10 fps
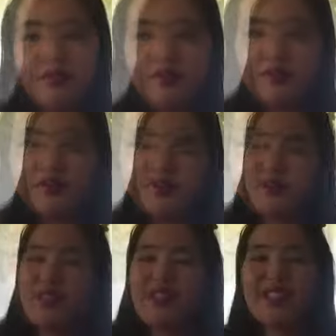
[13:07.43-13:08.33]
Hello
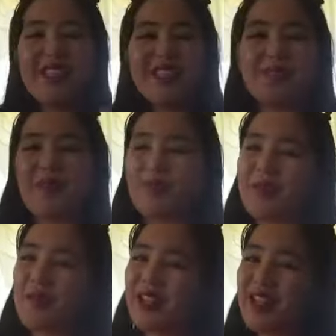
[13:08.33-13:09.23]
everybody, it's me
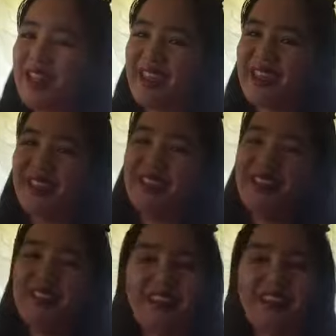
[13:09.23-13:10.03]
from Milla here.